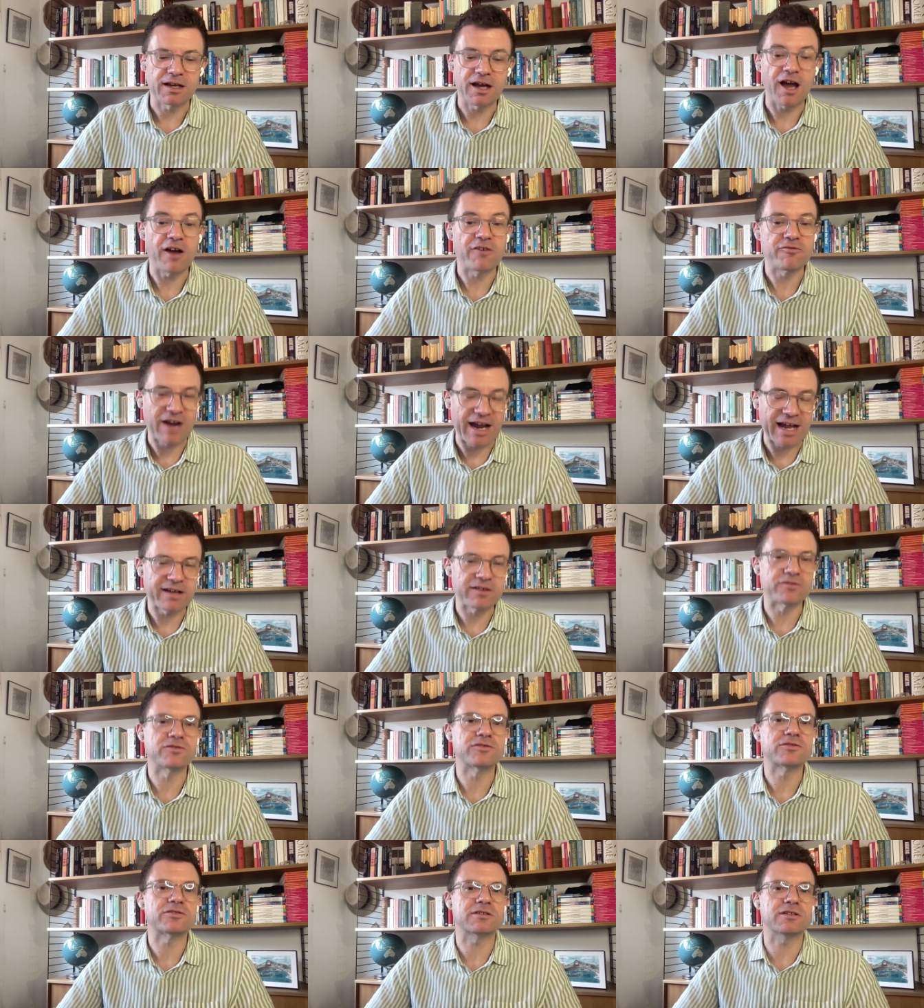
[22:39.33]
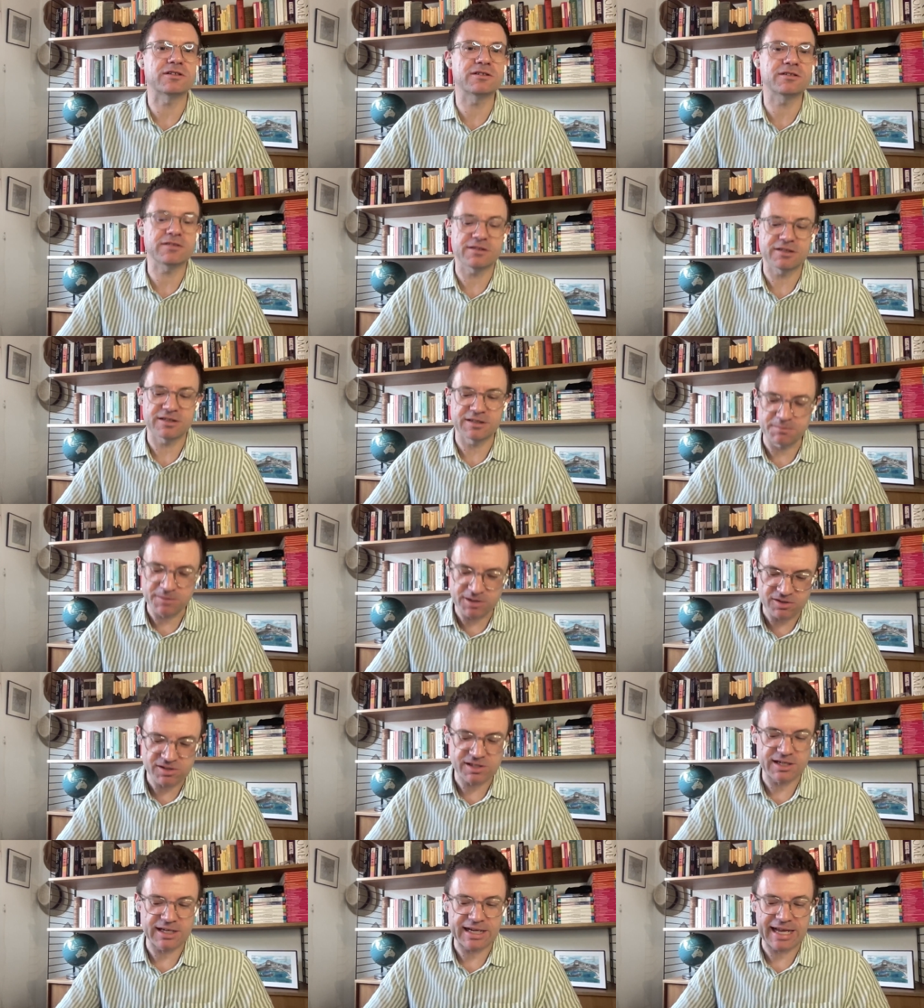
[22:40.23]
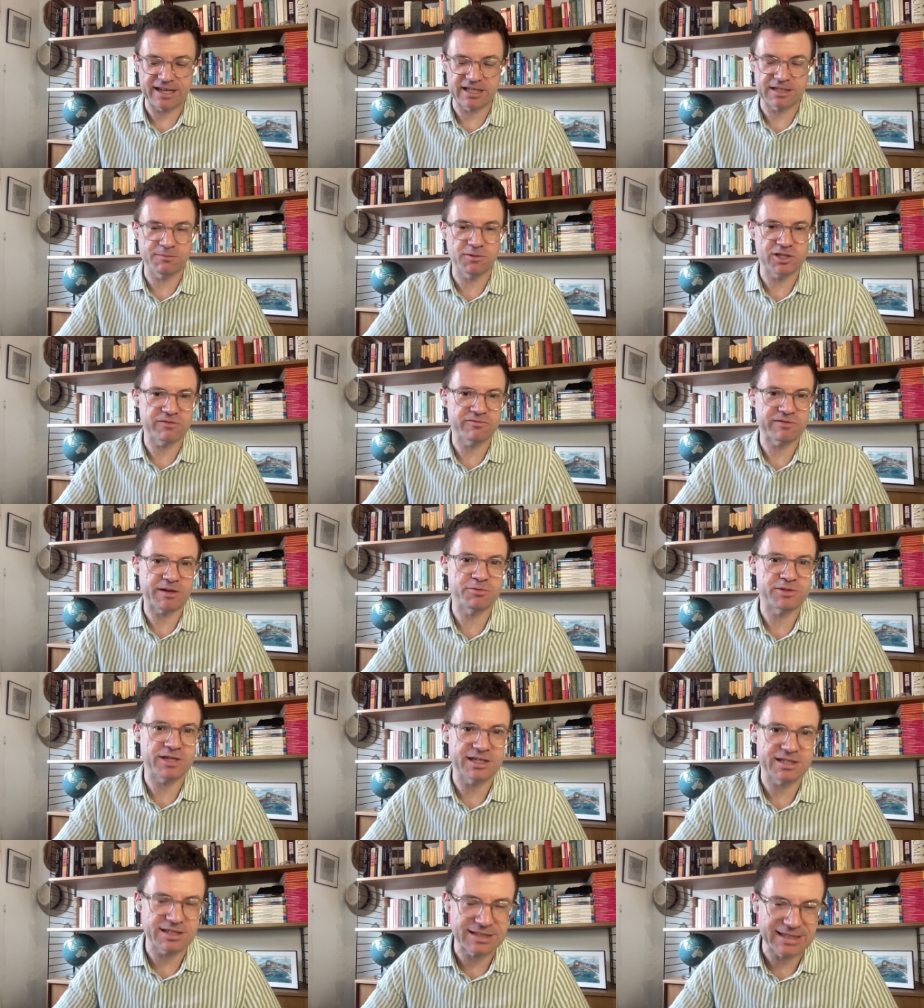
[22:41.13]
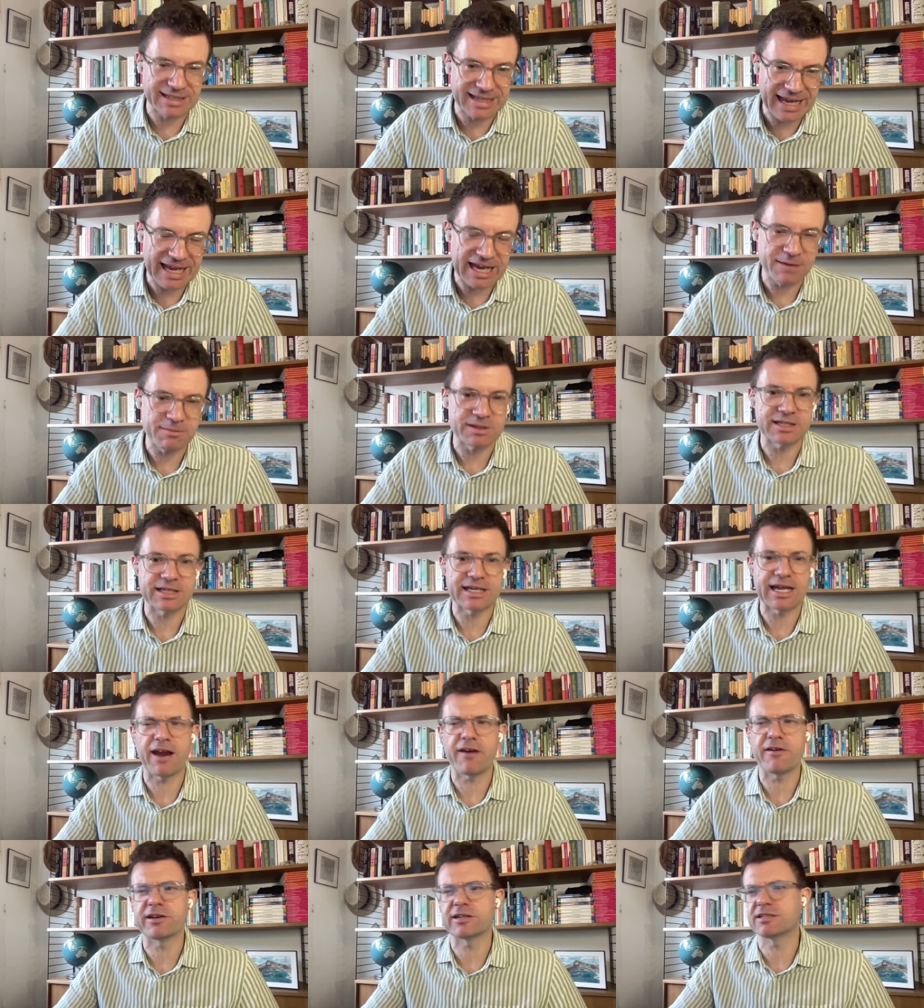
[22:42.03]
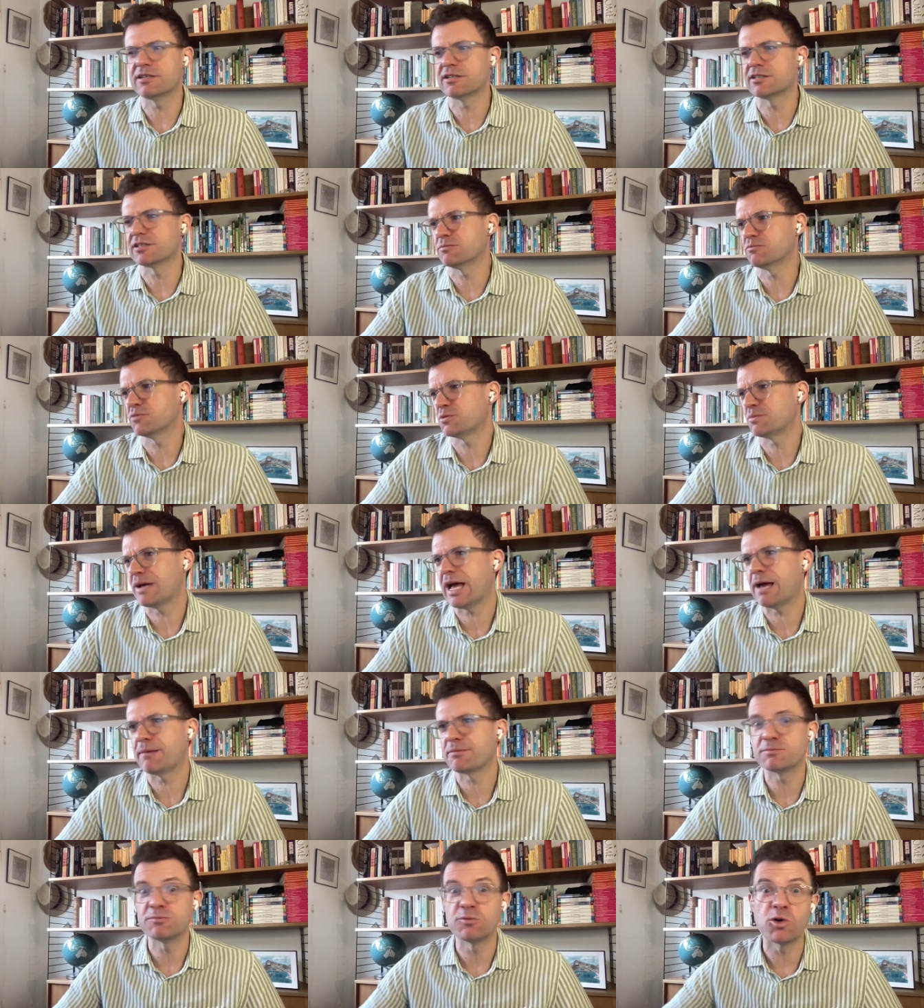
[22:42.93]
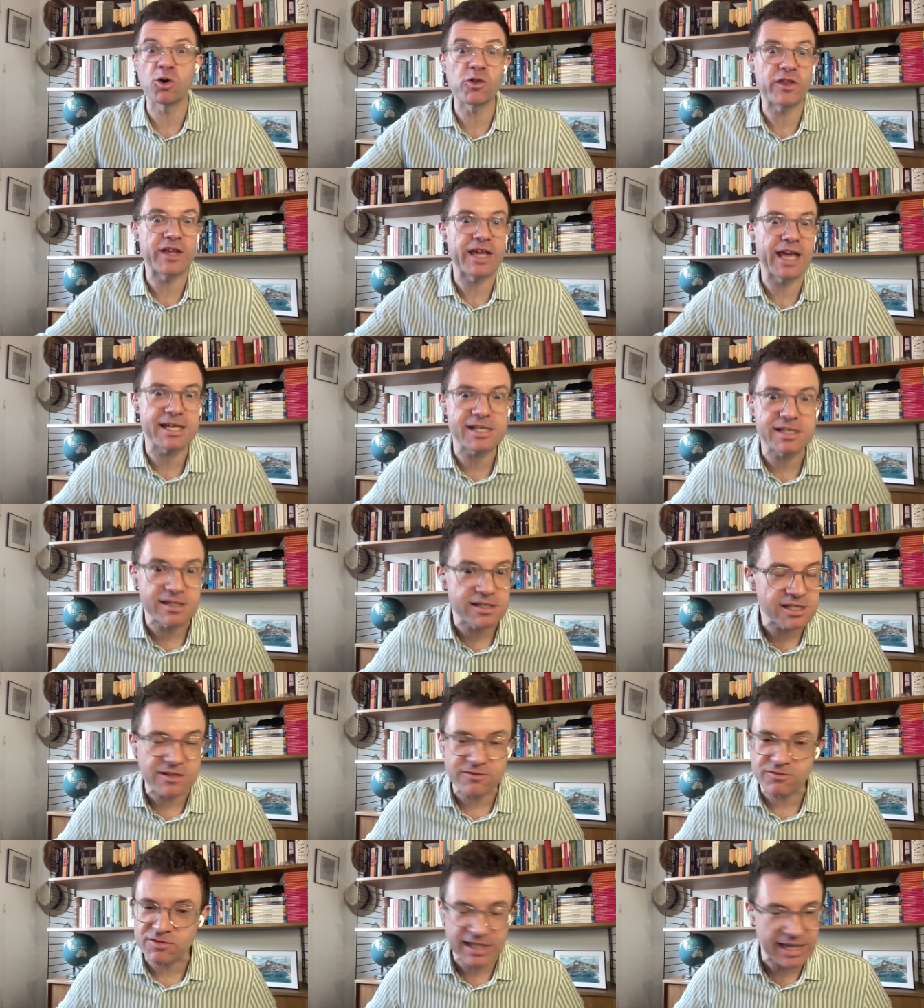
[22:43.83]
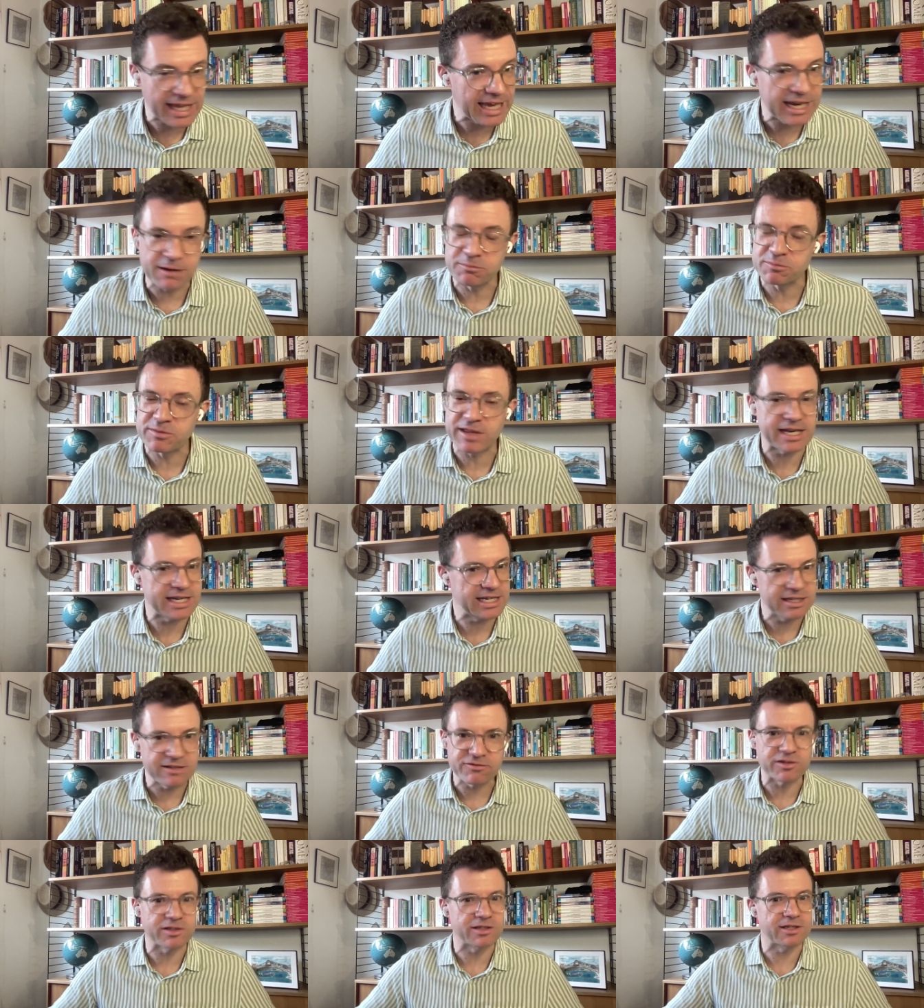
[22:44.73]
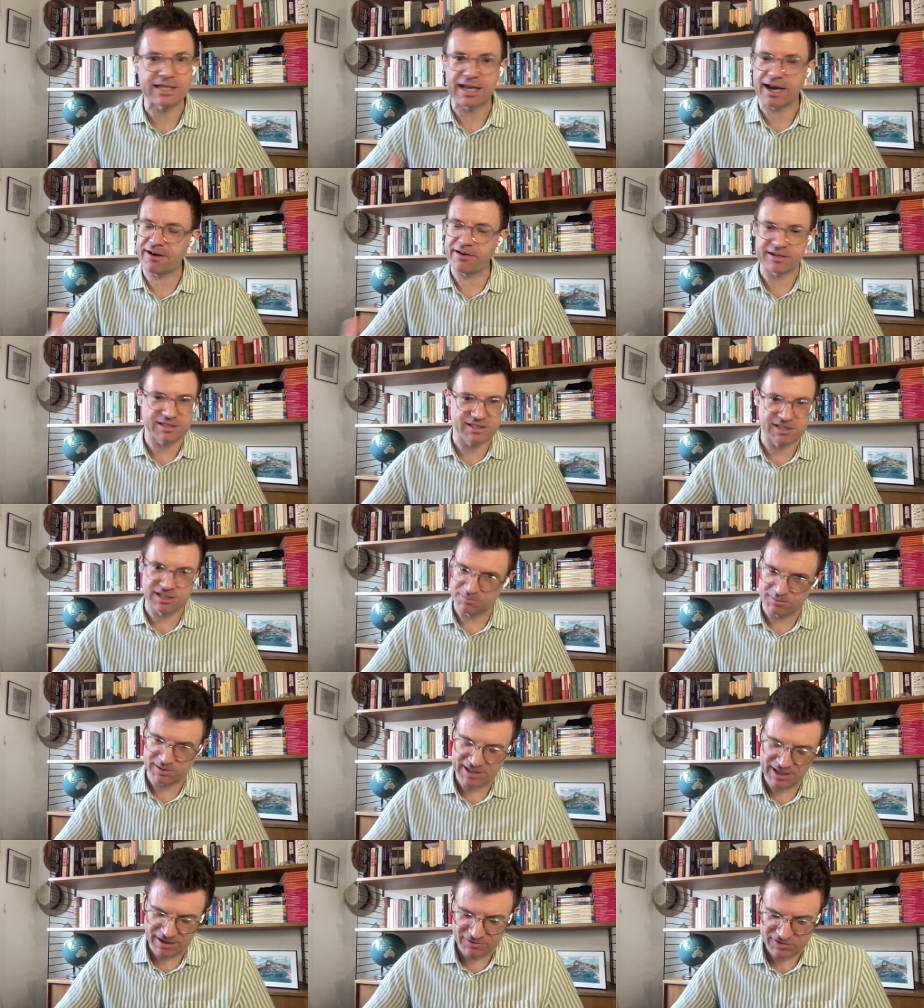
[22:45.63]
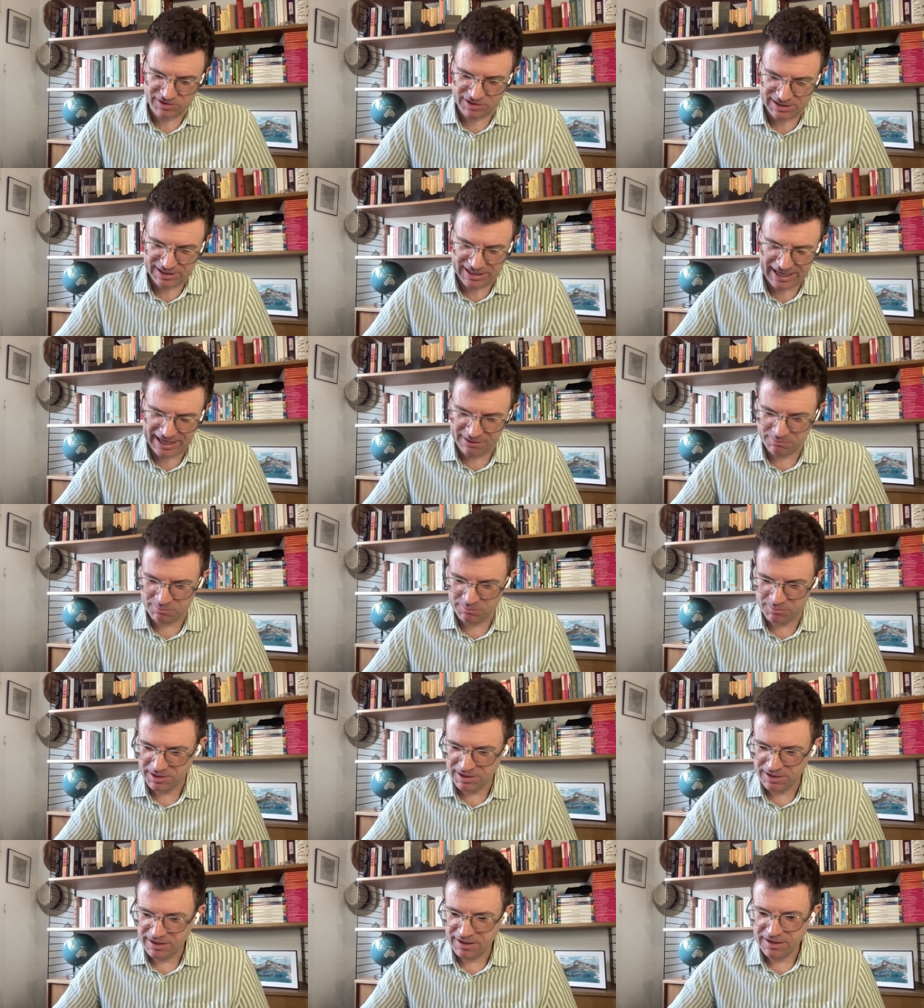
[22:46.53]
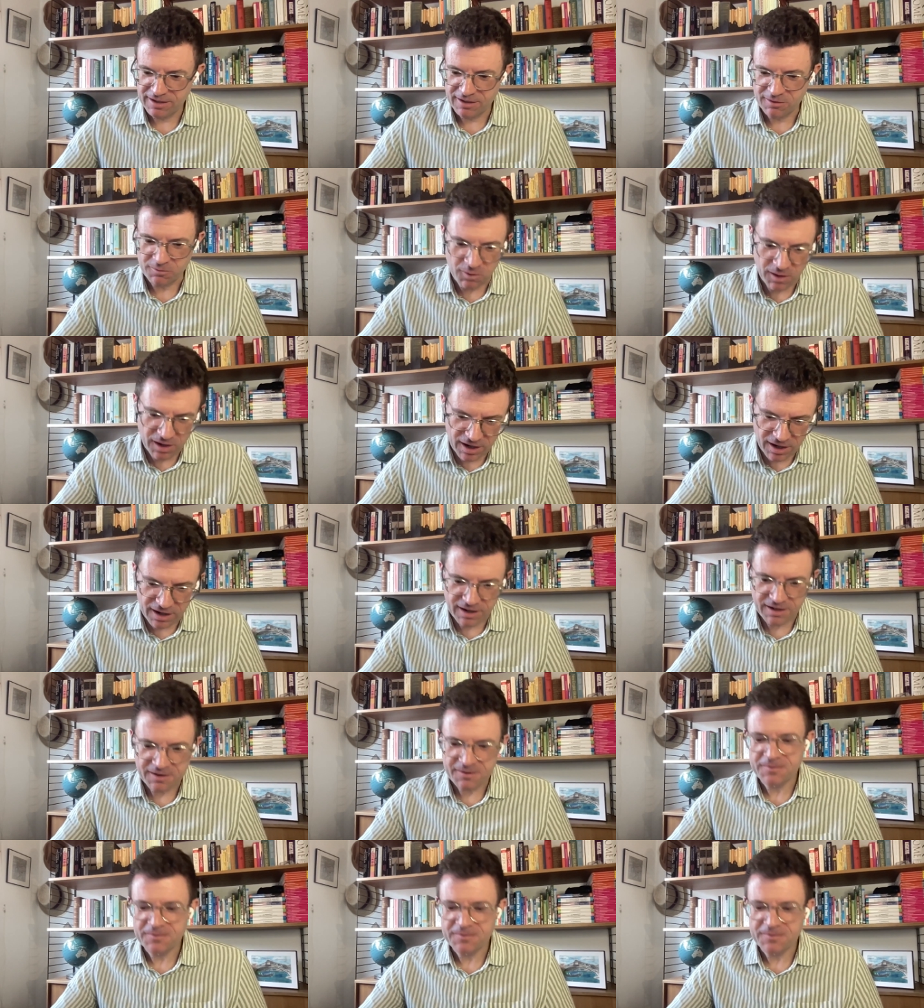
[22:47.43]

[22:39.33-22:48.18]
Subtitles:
around the music, how the music represented the game and the characters, and was perhaps more the essence of the game than even the characters themselves in the game were,